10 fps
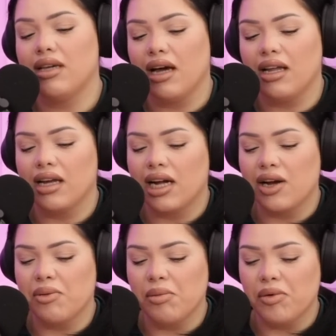Yeah, like I
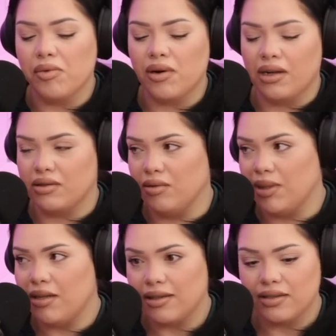remember when I told
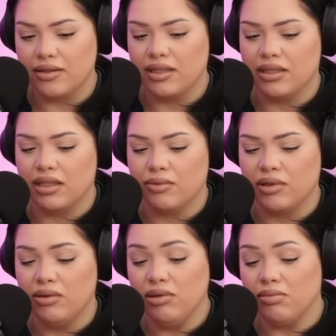my doctor, he's like, "Well,
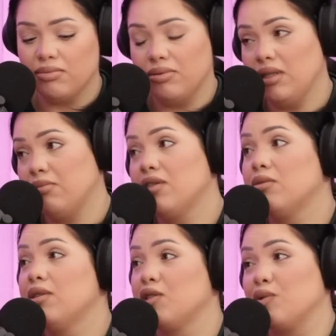you were pretty big to be a